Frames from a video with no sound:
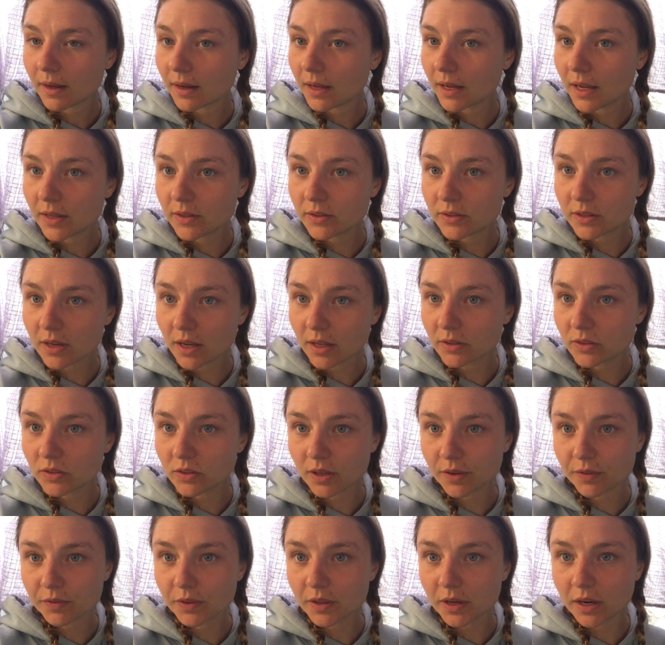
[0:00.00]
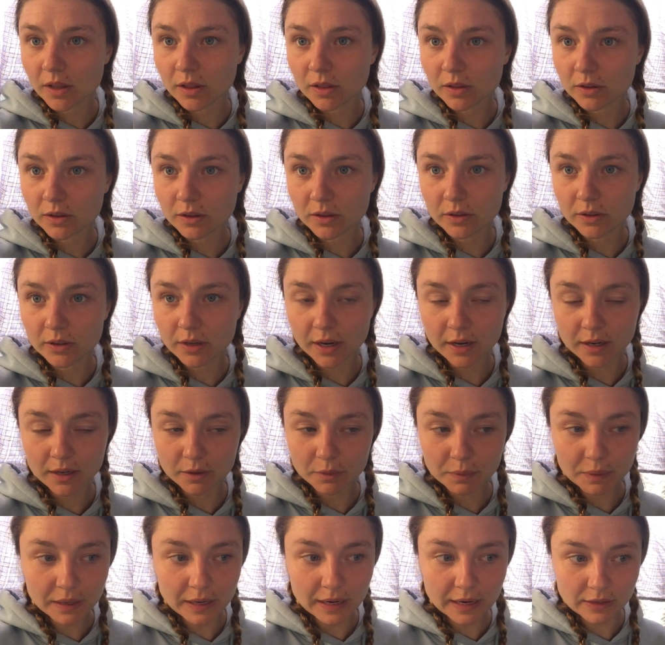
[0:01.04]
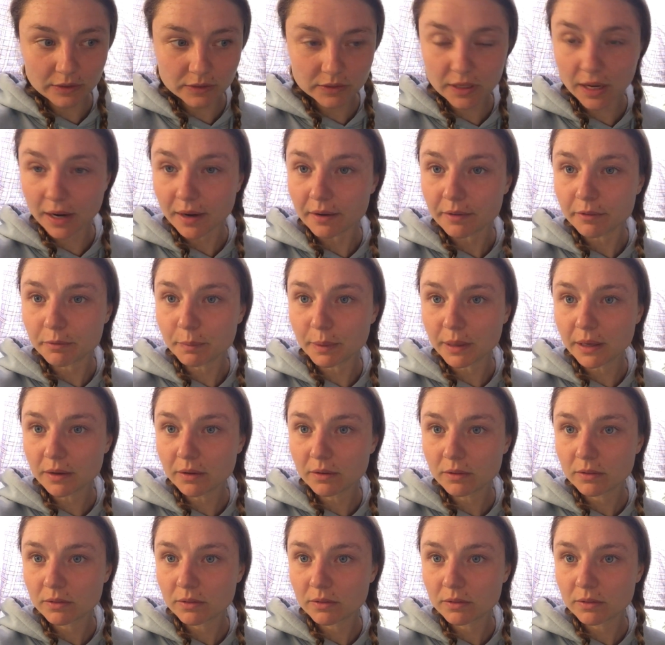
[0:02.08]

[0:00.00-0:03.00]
it's not stuff that I learned anywhere outside of me.